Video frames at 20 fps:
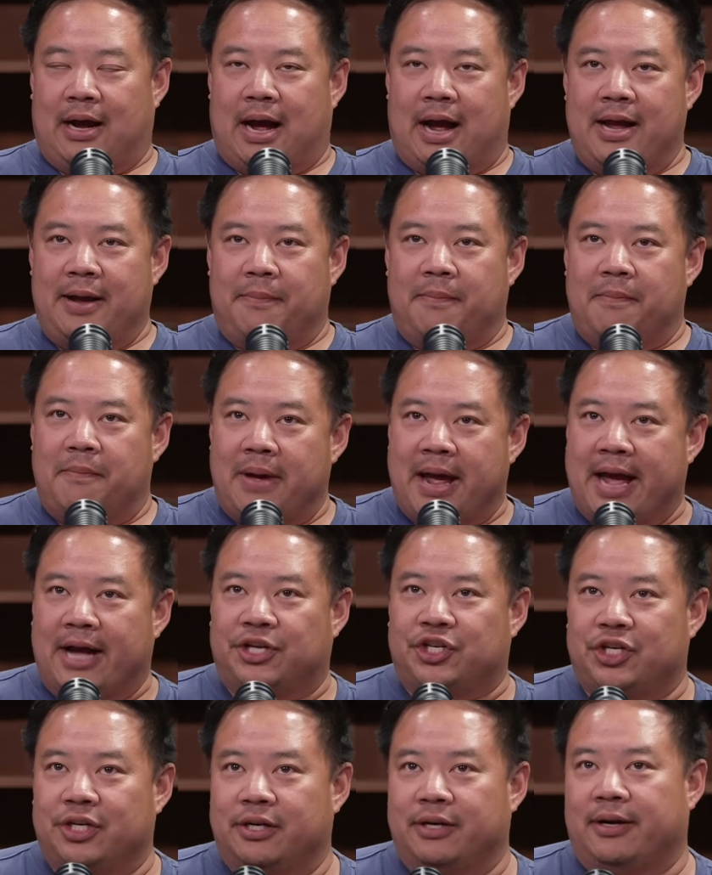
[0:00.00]

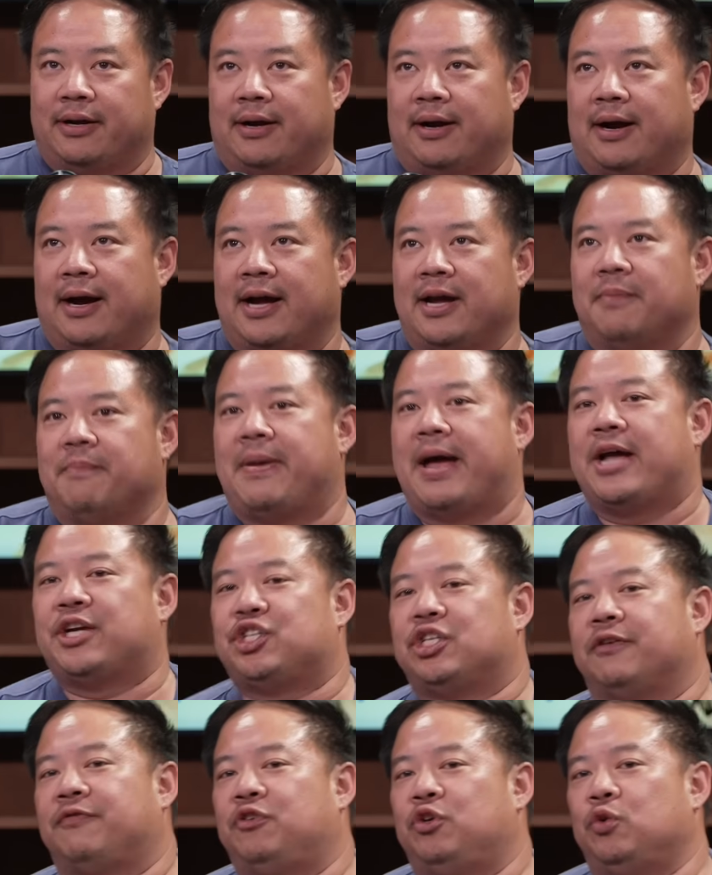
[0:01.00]
I
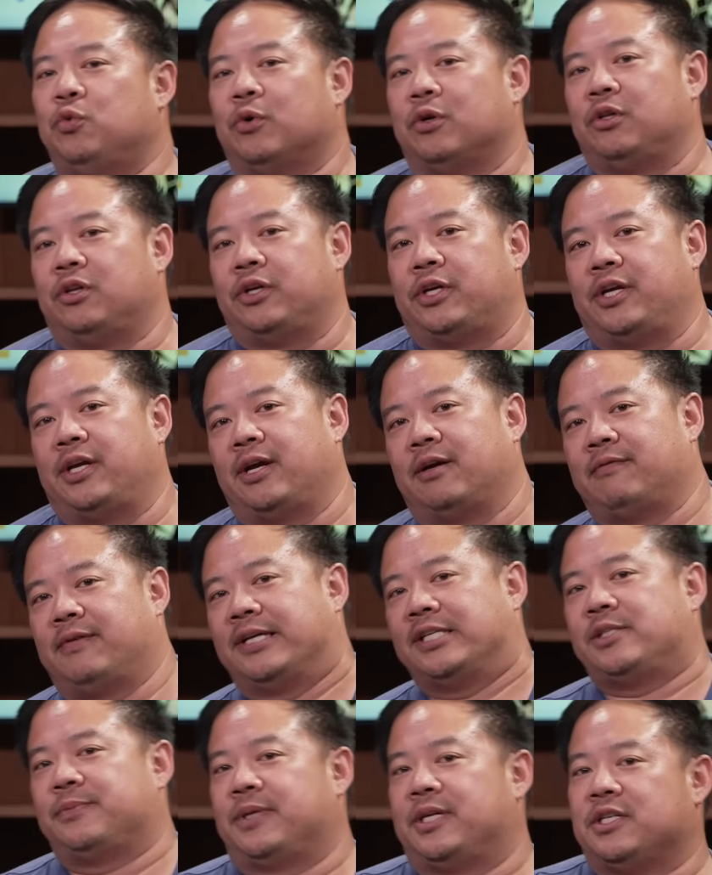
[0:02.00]
imagine if you were looking at
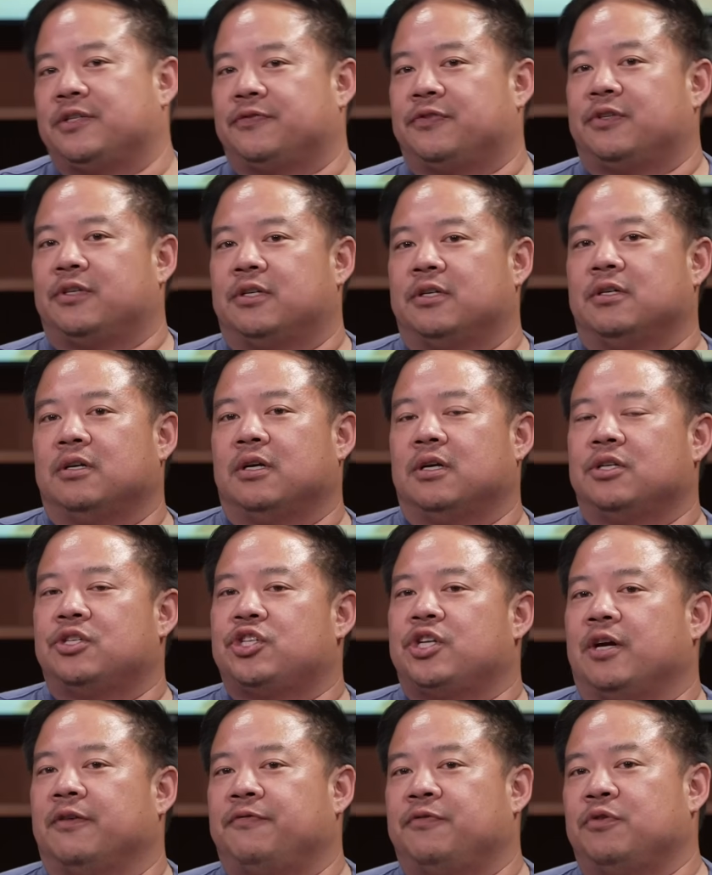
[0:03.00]
resumes for a
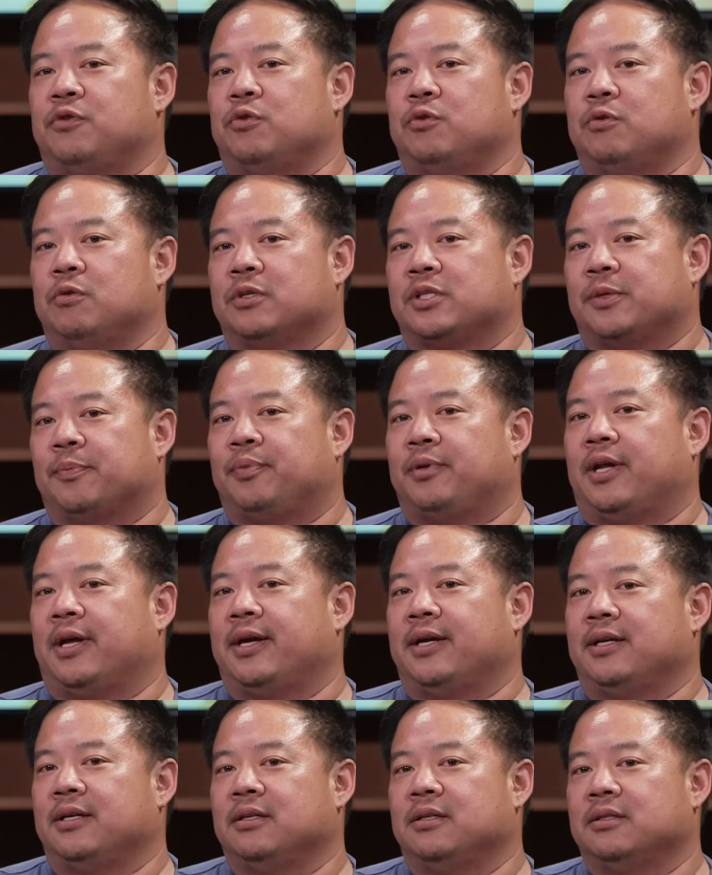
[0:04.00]
chef who was
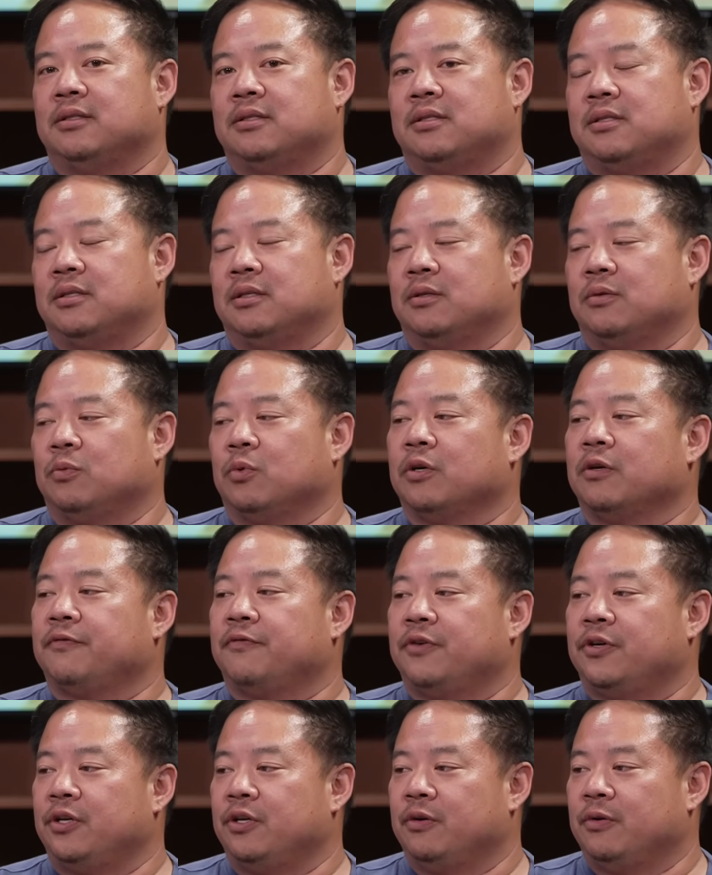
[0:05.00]
applying to work
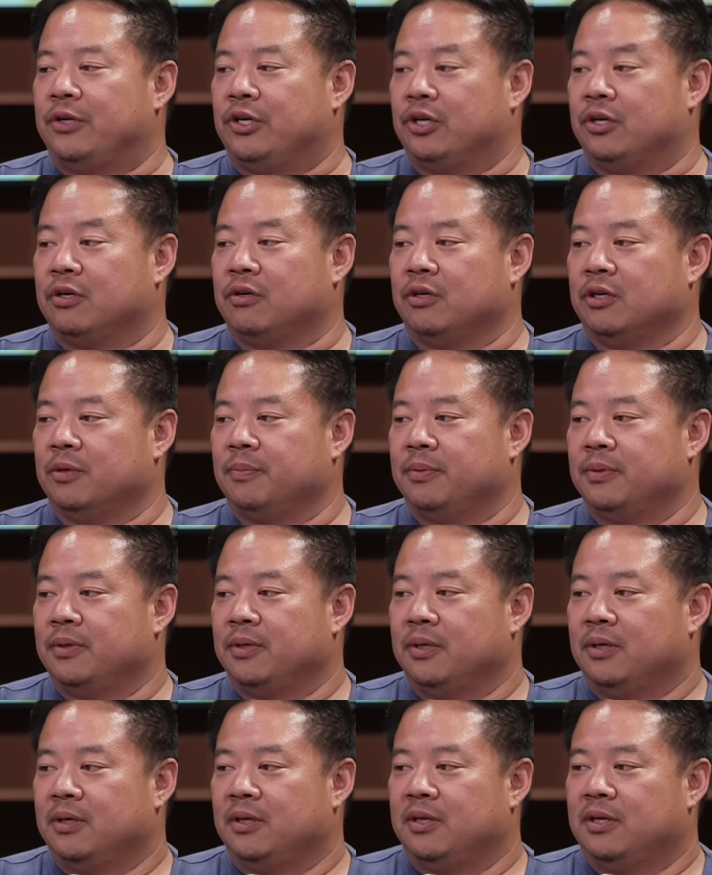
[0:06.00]
for you in your group,
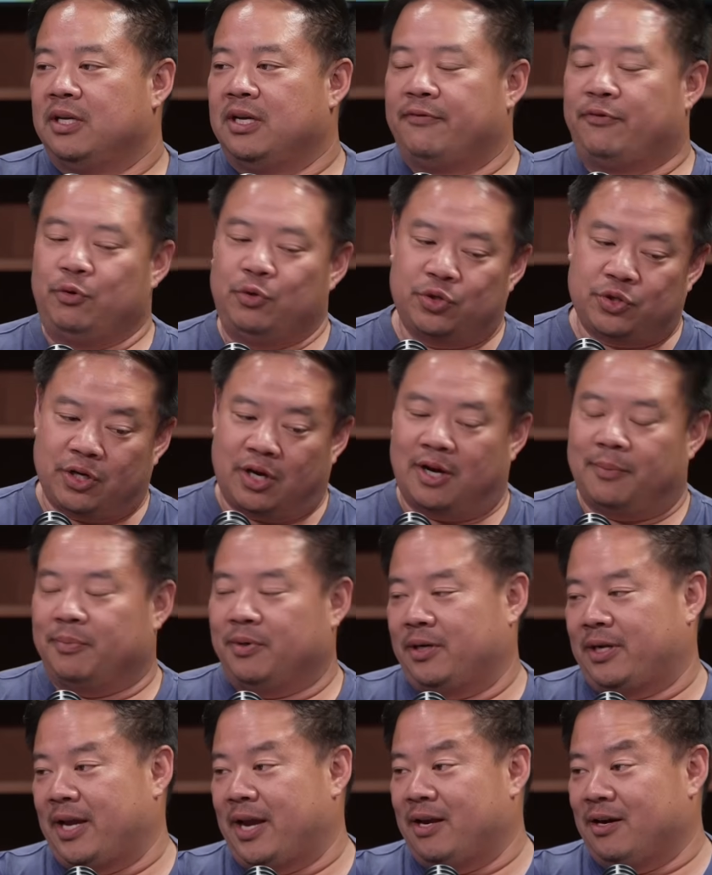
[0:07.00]
if you saw
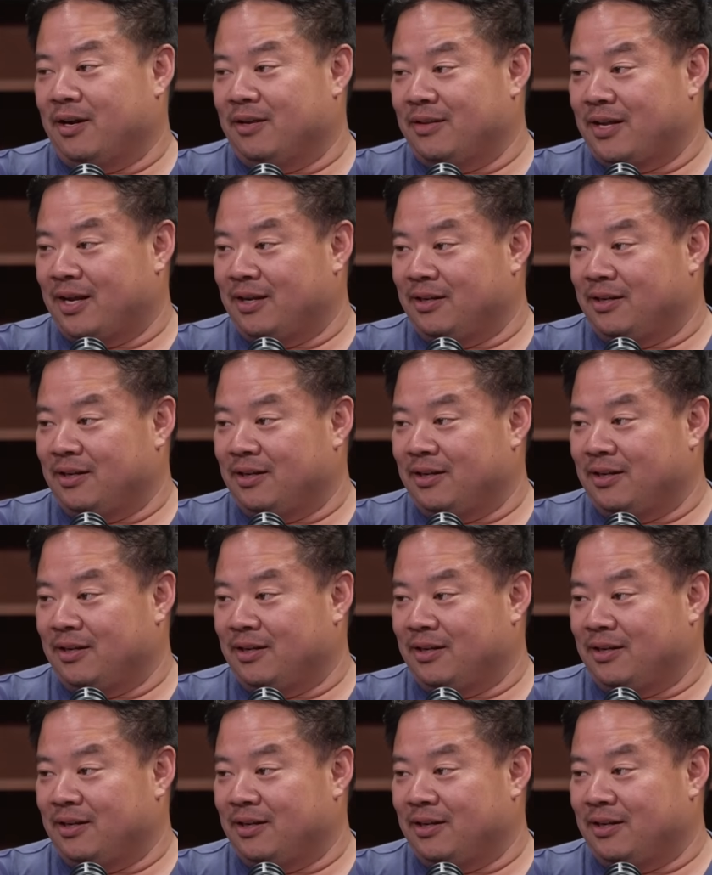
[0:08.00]
Brigade on that